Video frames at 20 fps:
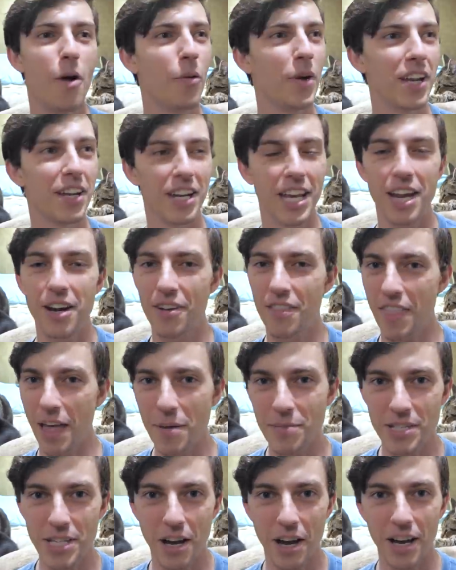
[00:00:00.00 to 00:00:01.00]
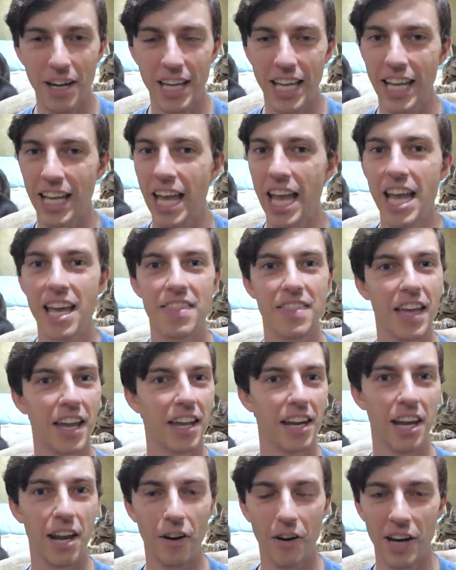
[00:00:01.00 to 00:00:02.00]
We could hear them talking, they
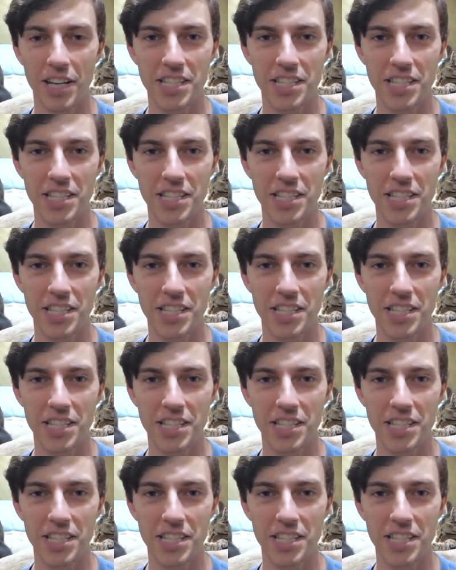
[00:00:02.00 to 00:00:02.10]
could hear